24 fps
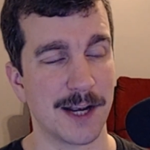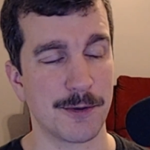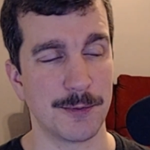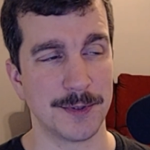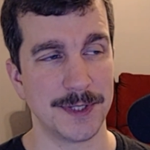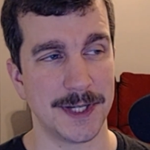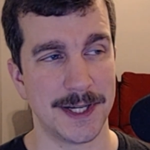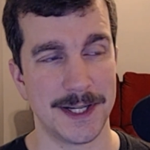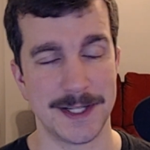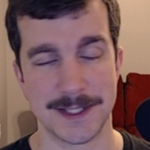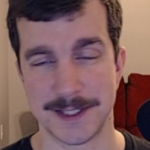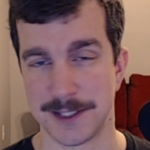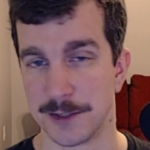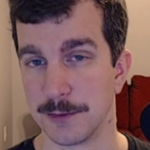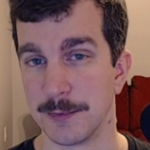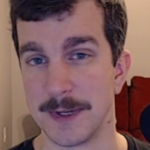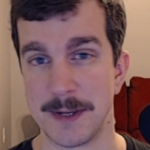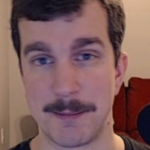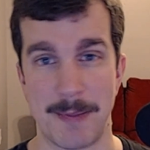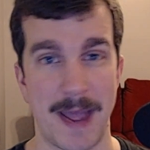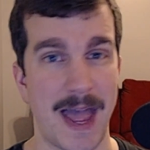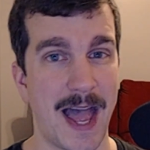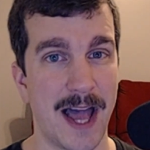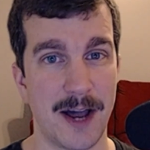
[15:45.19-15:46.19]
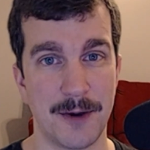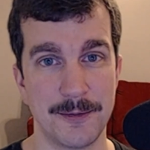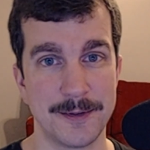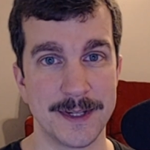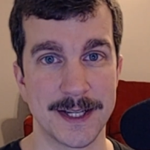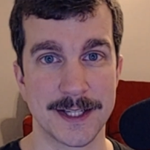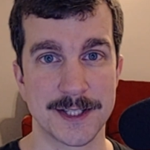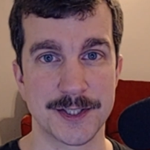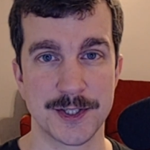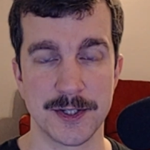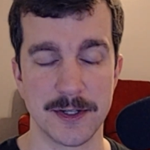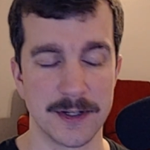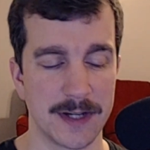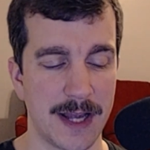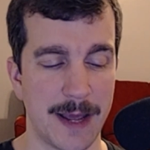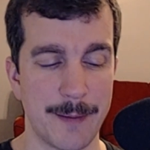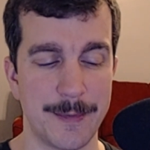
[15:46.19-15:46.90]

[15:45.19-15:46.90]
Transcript: Equidon to reap out next turn.